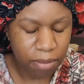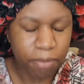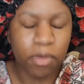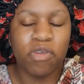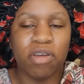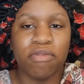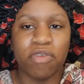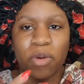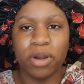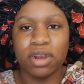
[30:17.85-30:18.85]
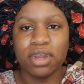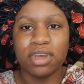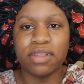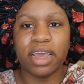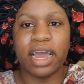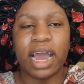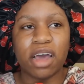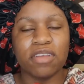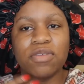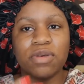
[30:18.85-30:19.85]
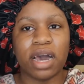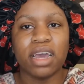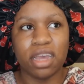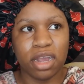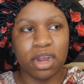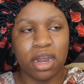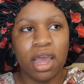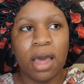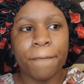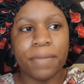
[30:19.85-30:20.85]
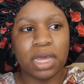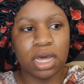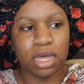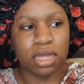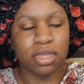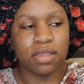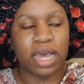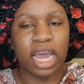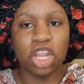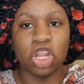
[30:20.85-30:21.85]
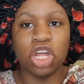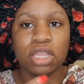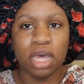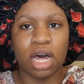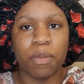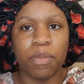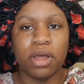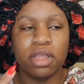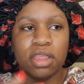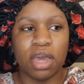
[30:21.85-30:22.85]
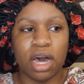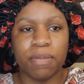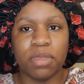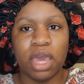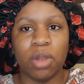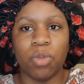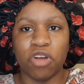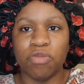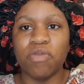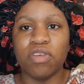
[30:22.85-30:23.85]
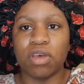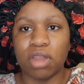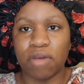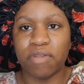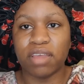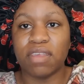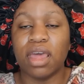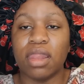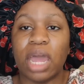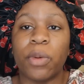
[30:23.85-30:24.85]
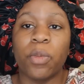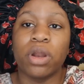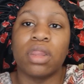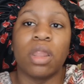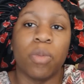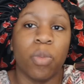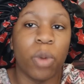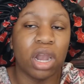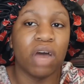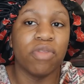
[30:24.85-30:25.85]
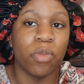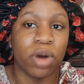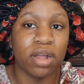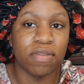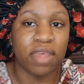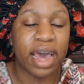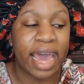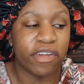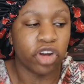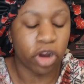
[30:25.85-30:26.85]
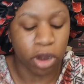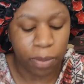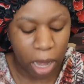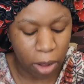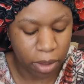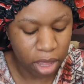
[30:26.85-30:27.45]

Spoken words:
moving forward, because like I also got here because I looked up top 10 worst movies on Netflix, and they were one of the ones that I hadn't heard about,